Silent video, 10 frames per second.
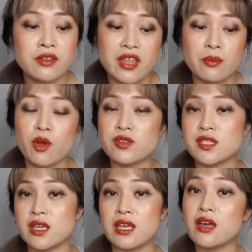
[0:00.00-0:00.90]
They
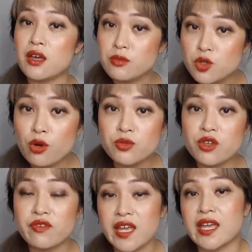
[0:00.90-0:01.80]
mostly absorb
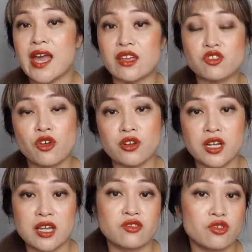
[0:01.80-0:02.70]
UV and turn
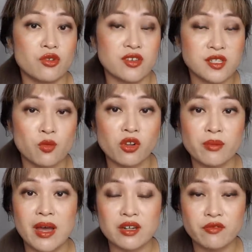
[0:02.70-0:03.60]
it into a small
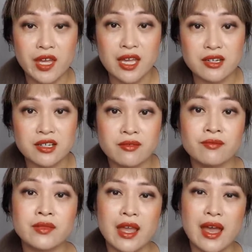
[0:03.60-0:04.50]
amount of heat.
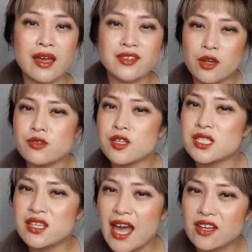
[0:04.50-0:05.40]
And they also
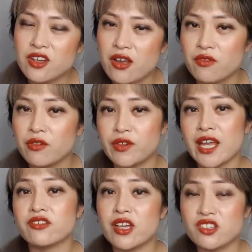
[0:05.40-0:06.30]
scatter and
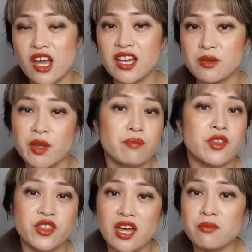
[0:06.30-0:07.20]
reflect a tiny bit,
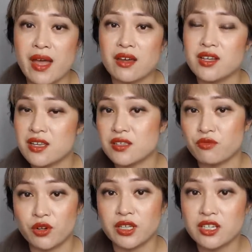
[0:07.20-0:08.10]
but that amount is
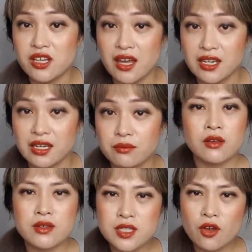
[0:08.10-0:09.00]
really tiny.
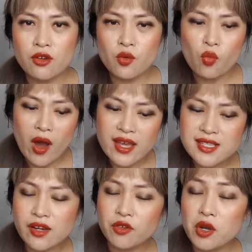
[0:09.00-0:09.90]
So why
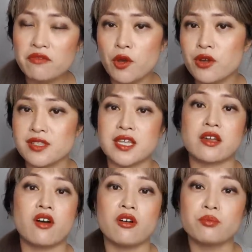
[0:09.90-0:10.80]
is everyone
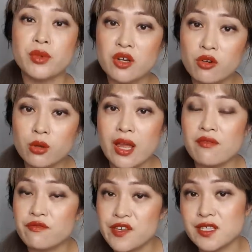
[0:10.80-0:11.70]
focusing on mineral
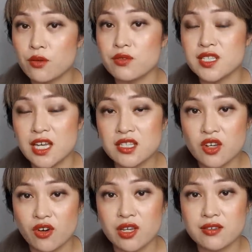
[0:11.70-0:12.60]
and physical
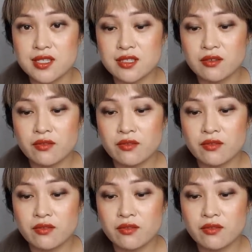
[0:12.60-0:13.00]
sunscreens?